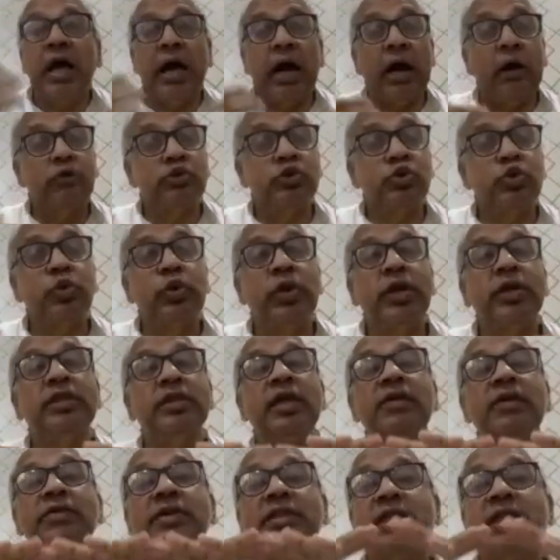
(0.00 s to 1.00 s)
how Surya
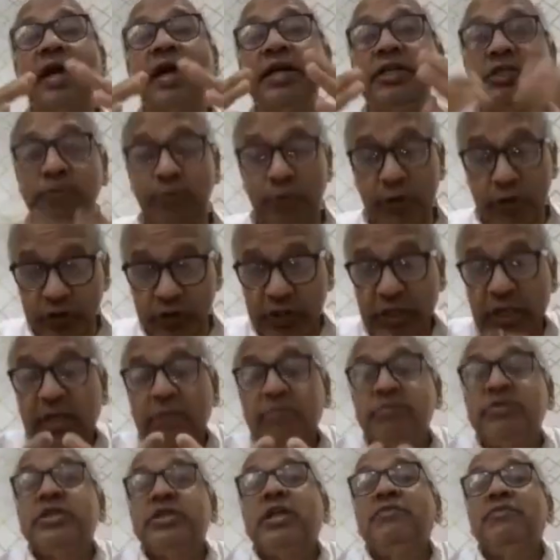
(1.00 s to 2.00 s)
Devata is because he
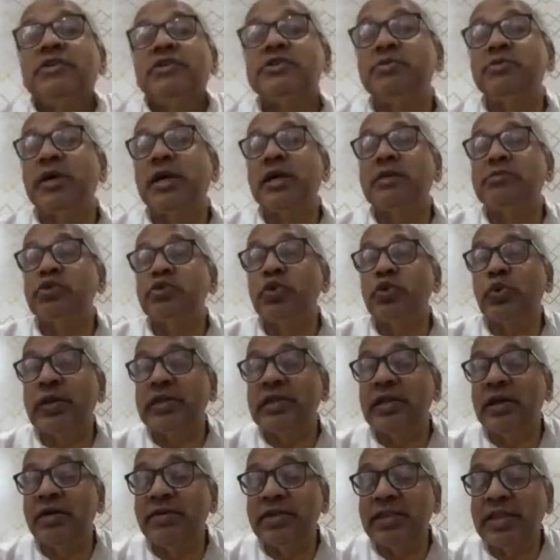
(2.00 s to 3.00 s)
himself has become Surya
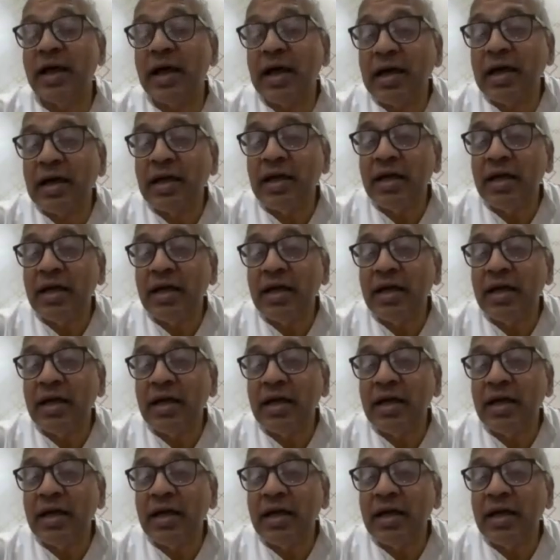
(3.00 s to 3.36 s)
Devata?